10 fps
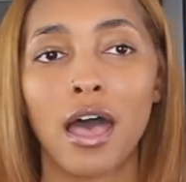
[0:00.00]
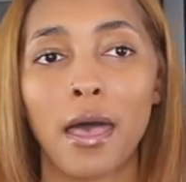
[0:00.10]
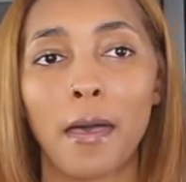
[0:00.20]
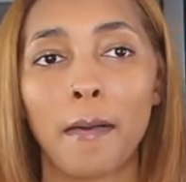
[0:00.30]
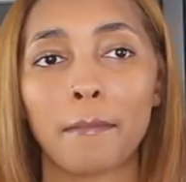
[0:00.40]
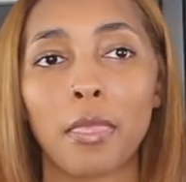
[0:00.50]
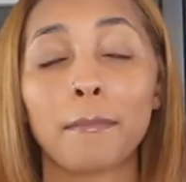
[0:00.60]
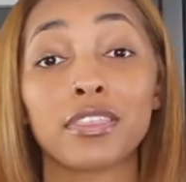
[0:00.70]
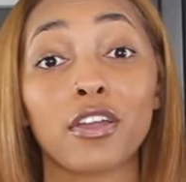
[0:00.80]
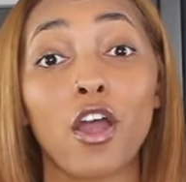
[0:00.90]
Um,
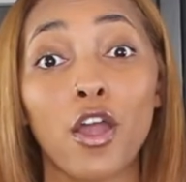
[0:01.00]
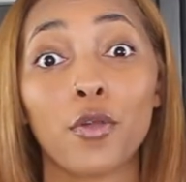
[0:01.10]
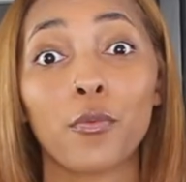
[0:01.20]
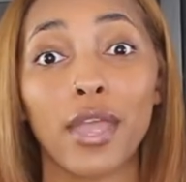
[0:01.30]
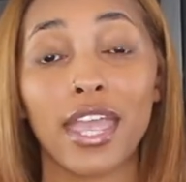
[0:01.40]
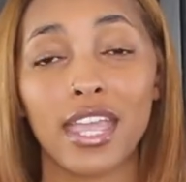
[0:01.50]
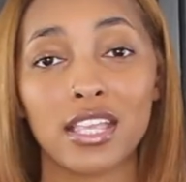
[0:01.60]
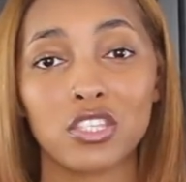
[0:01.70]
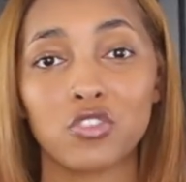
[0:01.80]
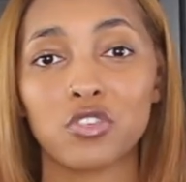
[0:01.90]
but there are
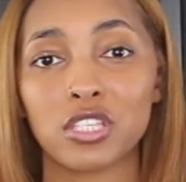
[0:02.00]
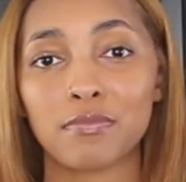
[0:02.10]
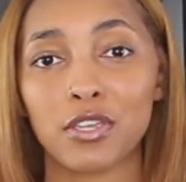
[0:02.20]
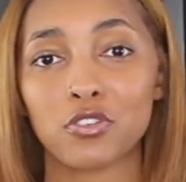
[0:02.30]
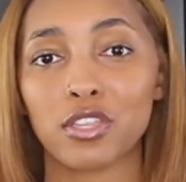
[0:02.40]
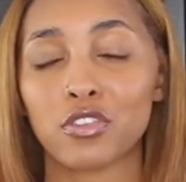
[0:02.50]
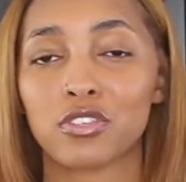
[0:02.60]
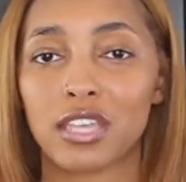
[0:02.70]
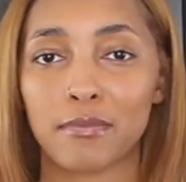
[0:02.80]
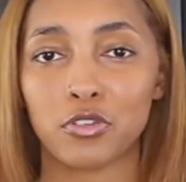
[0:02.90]
ways to just make sure that
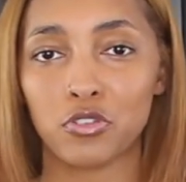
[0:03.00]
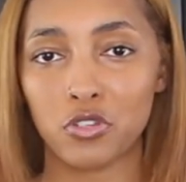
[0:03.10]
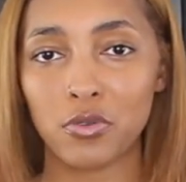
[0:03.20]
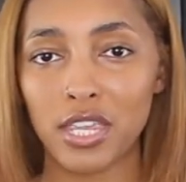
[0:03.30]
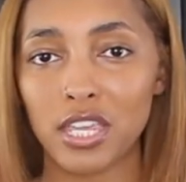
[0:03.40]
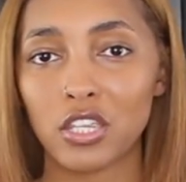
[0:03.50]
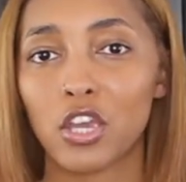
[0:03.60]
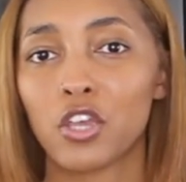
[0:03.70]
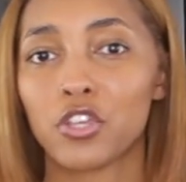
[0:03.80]
those times you do eat,